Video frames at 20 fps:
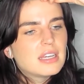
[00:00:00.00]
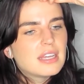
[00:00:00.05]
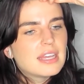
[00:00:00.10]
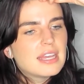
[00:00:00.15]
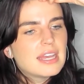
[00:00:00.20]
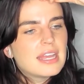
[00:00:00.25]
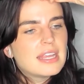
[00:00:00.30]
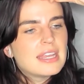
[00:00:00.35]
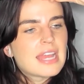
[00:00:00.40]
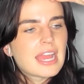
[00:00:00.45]

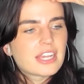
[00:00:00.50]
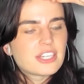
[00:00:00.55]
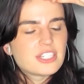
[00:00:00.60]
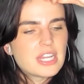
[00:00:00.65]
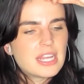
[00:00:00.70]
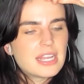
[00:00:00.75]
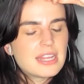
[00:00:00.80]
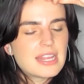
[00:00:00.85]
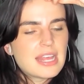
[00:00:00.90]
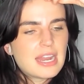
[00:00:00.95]

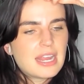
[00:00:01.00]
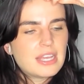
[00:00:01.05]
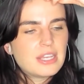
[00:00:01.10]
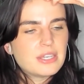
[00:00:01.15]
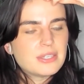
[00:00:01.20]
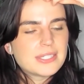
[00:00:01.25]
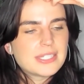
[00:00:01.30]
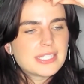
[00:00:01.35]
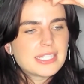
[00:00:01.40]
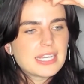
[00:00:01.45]
connection that I
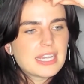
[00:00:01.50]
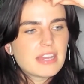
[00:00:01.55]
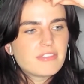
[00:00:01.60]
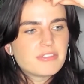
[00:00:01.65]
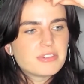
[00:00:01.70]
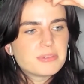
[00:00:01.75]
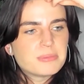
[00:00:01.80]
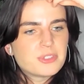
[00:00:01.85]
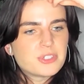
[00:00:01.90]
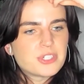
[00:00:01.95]
used to get
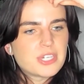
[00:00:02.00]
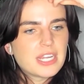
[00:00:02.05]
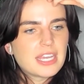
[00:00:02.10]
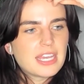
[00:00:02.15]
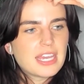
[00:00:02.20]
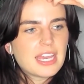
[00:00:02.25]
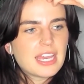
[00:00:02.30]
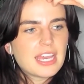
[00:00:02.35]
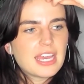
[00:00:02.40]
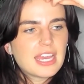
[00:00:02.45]
from
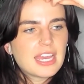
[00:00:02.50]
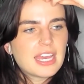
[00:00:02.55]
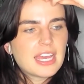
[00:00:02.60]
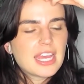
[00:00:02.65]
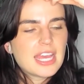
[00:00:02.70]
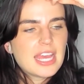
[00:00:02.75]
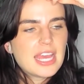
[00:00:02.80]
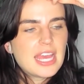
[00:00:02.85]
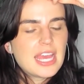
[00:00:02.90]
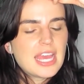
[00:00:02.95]
drinking,
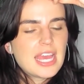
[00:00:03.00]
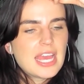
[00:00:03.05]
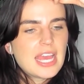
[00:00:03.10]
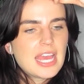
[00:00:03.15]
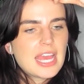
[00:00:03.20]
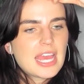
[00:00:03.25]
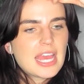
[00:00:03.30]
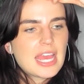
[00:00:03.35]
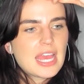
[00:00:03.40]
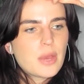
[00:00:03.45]

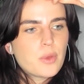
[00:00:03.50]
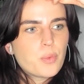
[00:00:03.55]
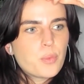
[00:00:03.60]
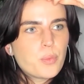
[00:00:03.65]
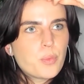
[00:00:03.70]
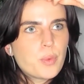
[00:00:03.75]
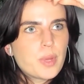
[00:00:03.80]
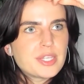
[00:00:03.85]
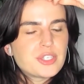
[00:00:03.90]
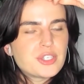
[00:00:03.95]

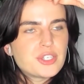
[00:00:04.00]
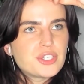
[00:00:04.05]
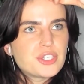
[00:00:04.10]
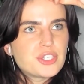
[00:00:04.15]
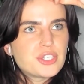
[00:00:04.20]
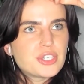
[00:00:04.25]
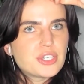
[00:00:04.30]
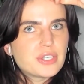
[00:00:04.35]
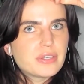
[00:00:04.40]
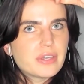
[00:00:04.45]

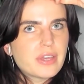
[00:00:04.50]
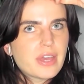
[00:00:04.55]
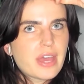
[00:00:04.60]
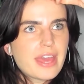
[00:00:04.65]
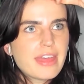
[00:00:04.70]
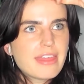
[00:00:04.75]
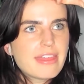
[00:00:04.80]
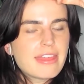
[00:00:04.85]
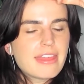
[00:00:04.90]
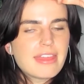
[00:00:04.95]
which
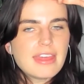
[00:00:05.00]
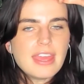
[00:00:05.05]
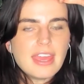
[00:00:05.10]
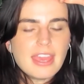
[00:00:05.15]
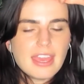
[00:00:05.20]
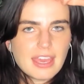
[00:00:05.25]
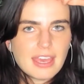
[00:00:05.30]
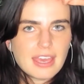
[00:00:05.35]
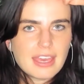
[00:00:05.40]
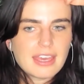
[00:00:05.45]
I
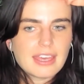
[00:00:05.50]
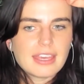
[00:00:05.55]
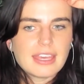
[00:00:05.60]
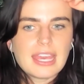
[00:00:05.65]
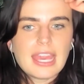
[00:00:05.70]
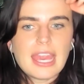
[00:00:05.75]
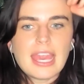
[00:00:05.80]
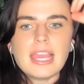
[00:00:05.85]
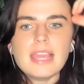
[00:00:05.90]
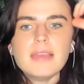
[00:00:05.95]
think
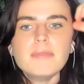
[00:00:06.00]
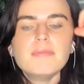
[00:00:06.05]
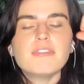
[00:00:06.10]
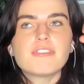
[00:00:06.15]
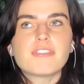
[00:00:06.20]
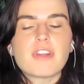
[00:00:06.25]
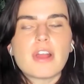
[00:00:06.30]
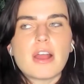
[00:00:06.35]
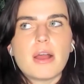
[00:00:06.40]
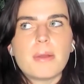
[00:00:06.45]
came
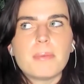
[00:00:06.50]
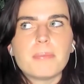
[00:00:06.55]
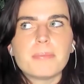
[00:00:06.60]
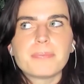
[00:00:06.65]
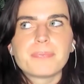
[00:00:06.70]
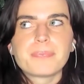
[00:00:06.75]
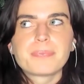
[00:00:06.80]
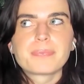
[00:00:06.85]
from,